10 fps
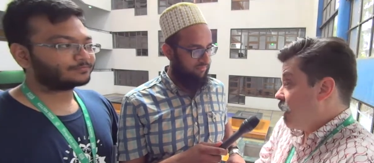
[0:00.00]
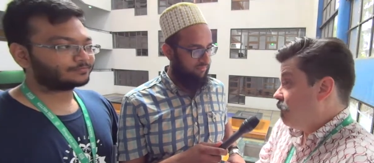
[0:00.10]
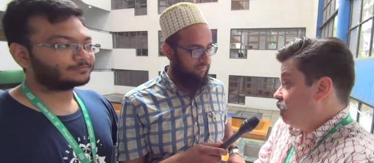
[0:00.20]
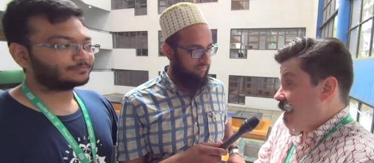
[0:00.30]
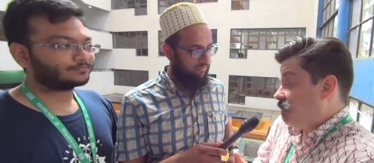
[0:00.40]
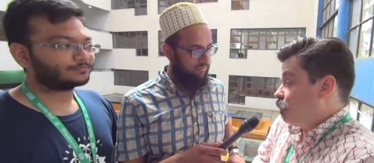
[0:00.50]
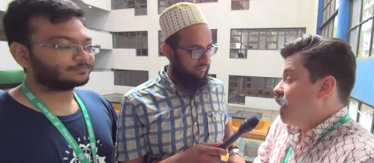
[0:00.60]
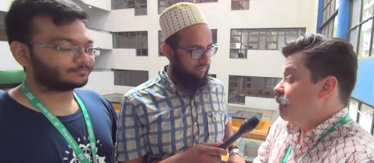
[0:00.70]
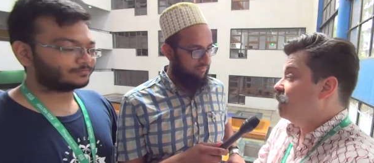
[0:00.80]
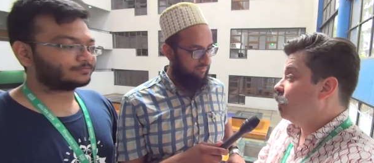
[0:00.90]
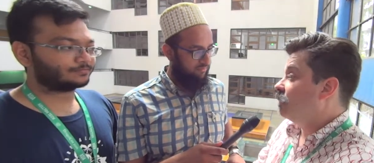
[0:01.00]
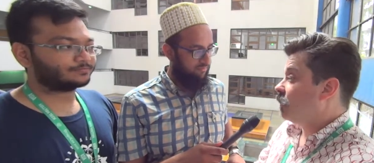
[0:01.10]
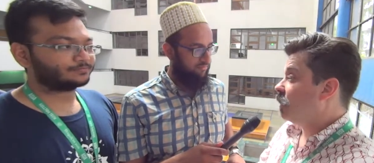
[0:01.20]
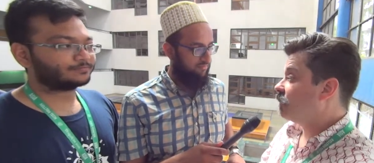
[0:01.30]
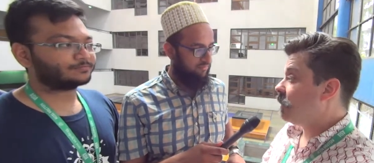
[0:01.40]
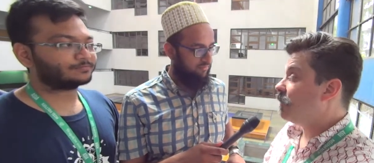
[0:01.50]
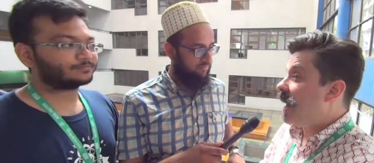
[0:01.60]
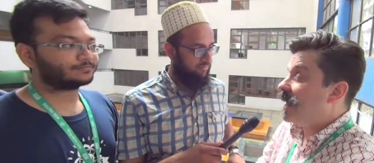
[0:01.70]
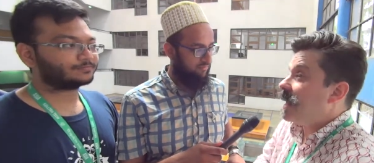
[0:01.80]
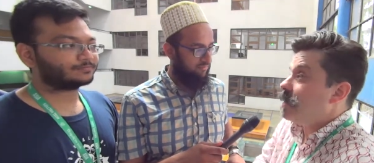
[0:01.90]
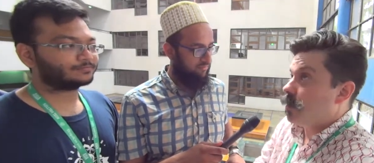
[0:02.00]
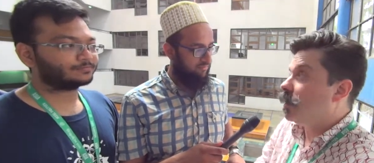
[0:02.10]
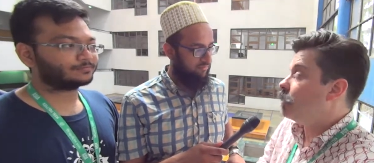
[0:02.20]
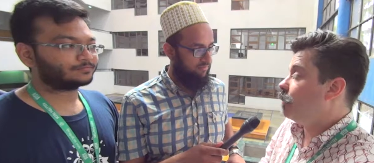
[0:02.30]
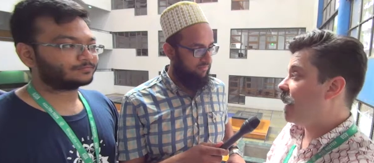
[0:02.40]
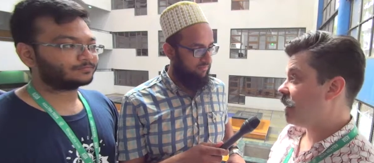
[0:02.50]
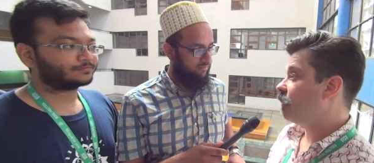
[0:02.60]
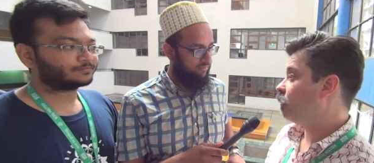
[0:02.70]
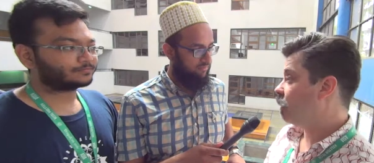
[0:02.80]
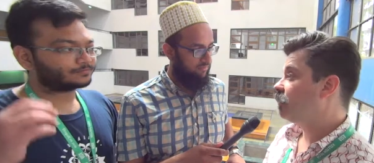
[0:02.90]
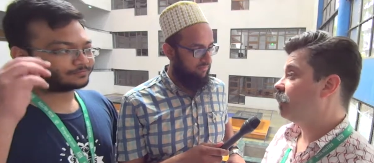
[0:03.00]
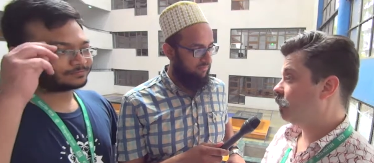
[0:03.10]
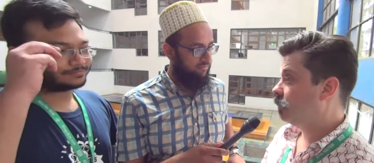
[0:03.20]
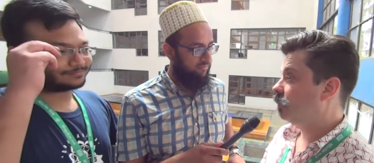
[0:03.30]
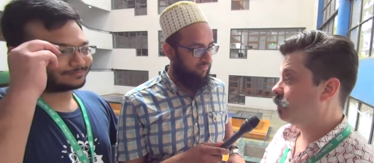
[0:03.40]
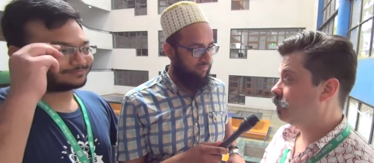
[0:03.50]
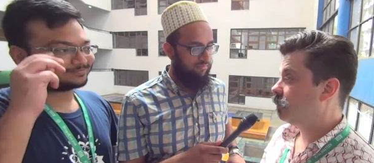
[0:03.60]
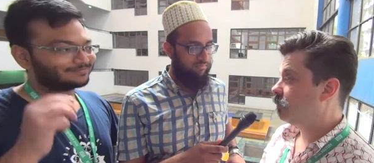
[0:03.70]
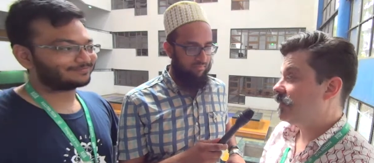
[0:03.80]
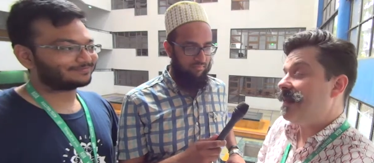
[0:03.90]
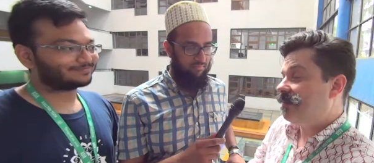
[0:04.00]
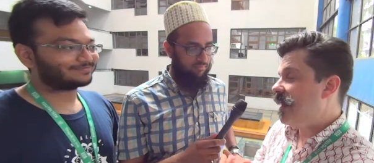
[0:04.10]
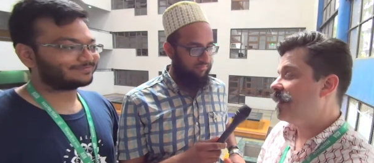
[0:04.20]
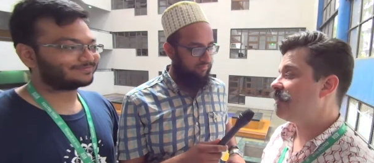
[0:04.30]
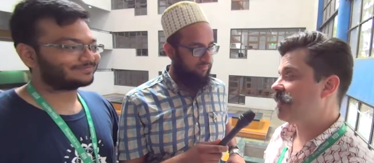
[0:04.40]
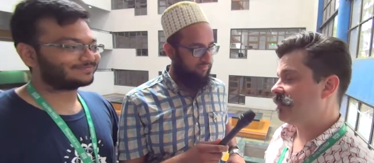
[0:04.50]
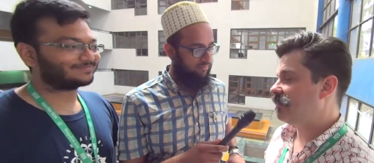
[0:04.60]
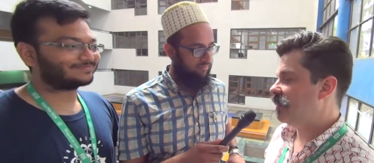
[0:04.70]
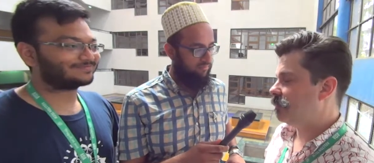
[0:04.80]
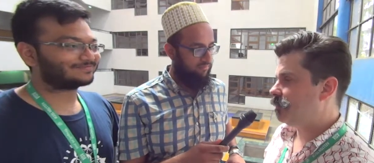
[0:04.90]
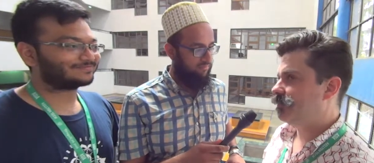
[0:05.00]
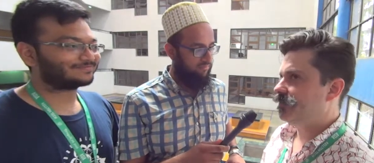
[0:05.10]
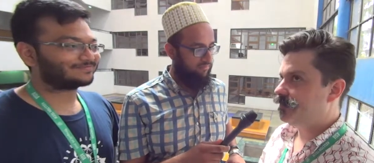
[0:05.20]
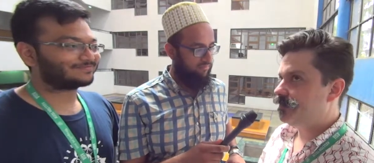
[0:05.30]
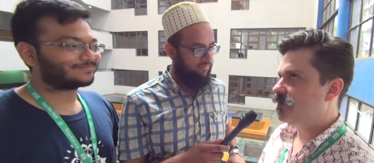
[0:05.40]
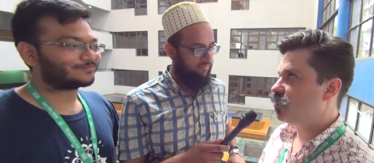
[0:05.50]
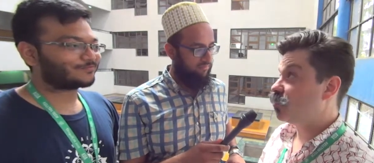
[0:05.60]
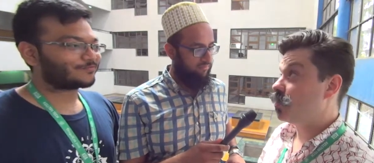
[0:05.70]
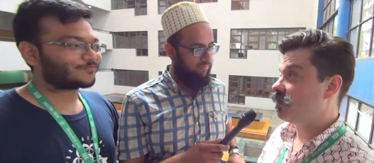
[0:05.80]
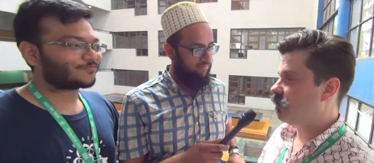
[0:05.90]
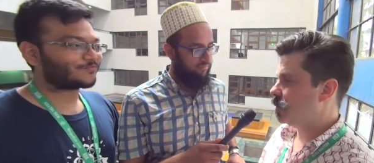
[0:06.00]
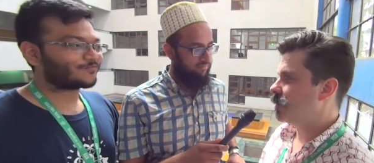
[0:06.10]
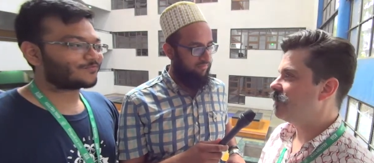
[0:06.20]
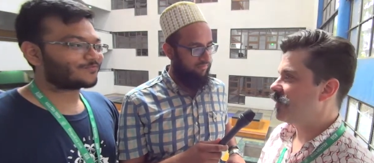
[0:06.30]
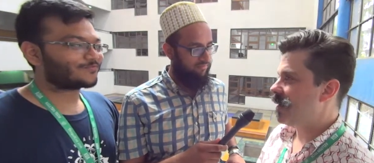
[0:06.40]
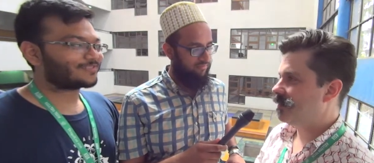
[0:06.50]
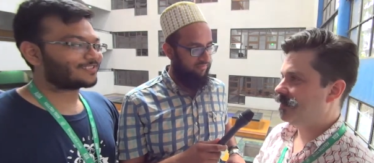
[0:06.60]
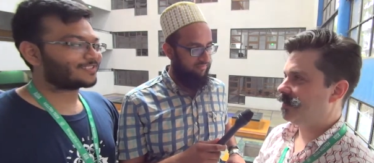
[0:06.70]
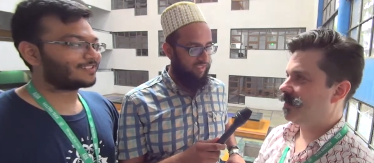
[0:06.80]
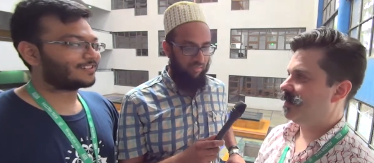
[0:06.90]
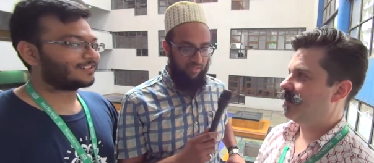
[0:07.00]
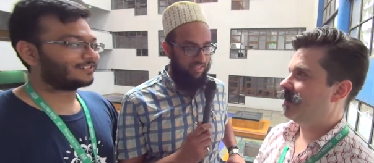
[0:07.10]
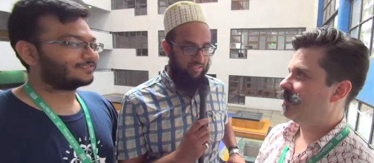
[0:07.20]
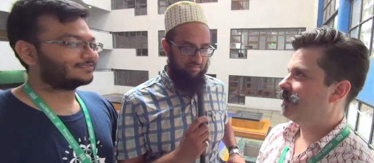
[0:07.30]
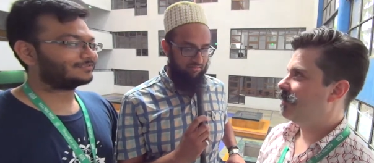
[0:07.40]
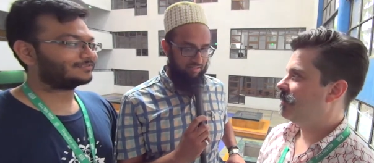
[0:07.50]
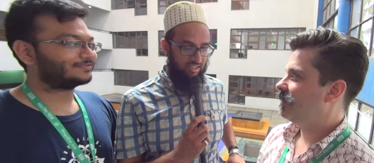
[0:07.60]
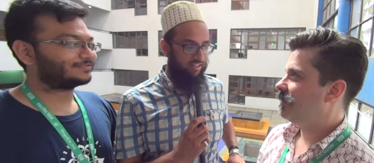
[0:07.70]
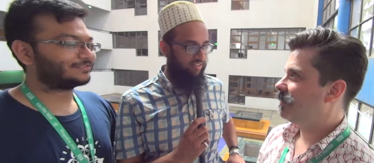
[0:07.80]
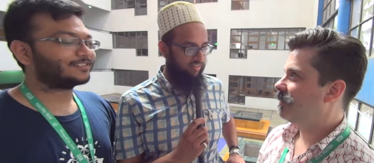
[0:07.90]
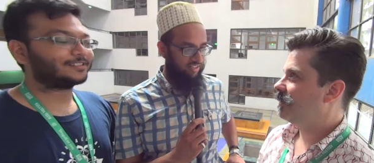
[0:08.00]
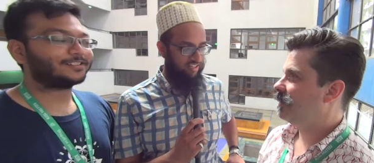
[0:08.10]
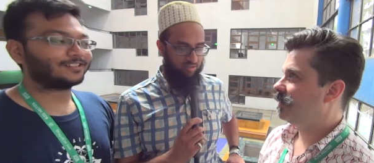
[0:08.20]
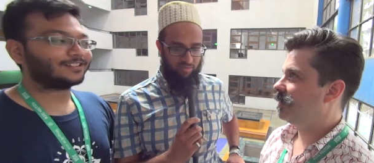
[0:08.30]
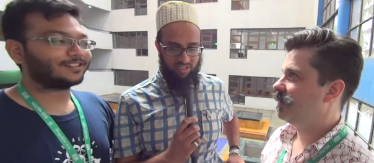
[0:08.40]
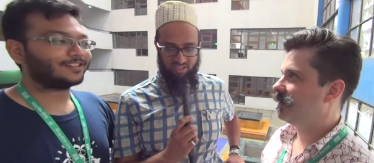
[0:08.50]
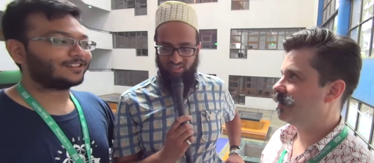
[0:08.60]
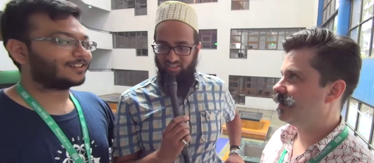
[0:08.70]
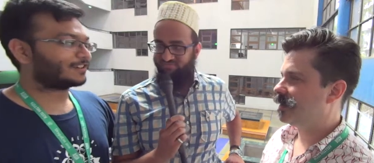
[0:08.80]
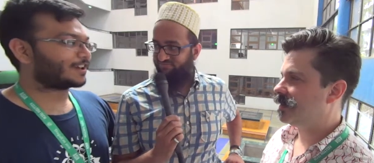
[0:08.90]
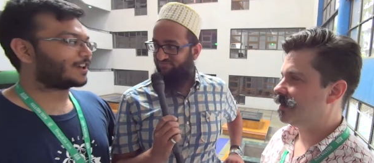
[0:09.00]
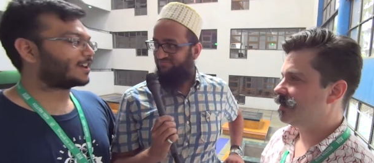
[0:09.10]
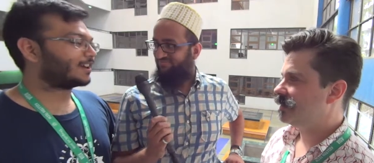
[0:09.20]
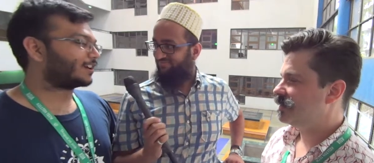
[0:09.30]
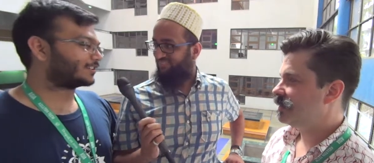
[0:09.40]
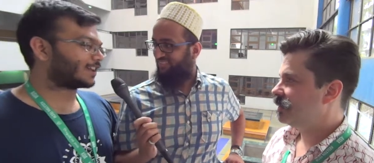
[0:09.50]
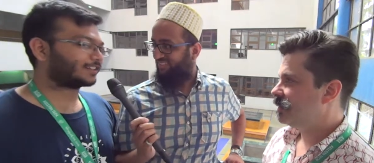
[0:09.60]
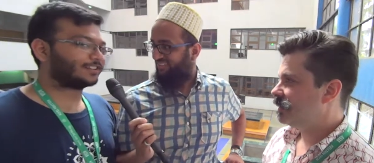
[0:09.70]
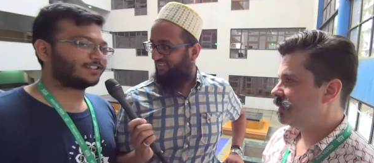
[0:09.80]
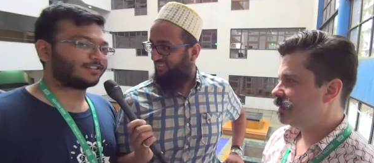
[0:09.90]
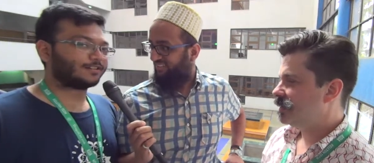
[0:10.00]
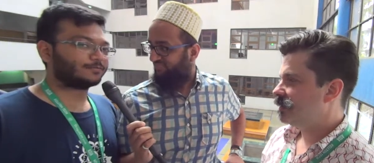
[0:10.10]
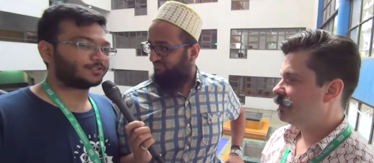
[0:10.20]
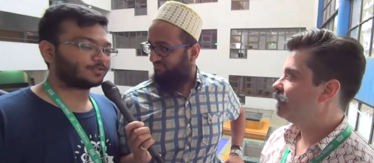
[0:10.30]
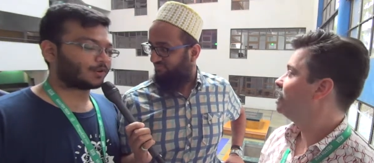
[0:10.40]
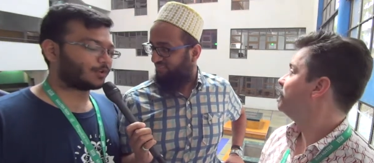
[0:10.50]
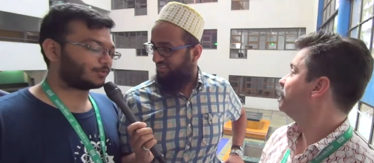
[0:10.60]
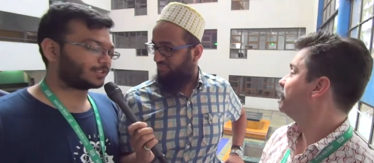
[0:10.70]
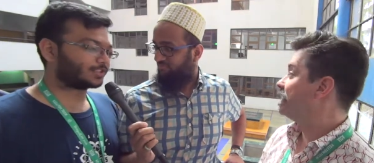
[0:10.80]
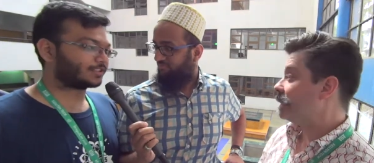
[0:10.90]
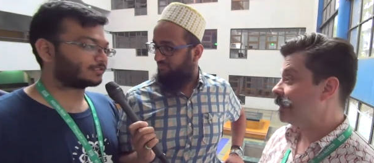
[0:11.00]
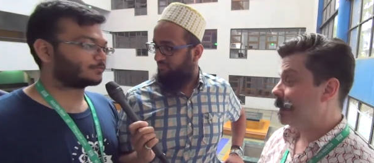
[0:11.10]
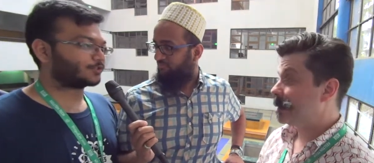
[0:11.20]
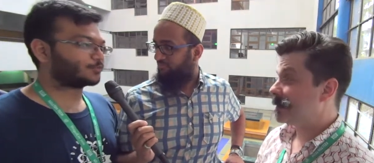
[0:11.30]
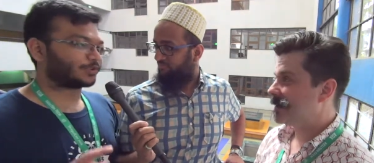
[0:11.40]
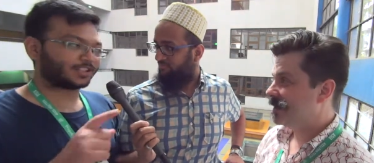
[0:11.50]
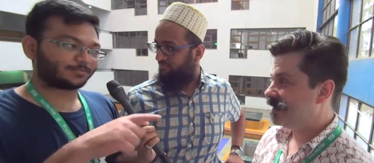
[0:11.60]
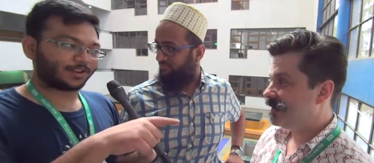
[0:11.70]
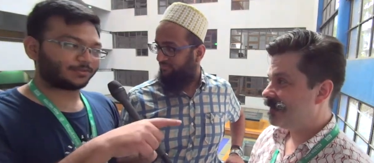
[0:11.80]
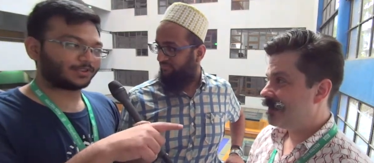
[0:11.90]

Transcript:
Speaker 1: I'm that's what I've been doing for a long time. But I, you know, it could apply elsewhere too. But that's I guess that's the shortest
Speaker 2: version of that. But that's really, really inspirational.
Speaker 3: Yeah, yeah, exactly. Um, so I was uh, super inspired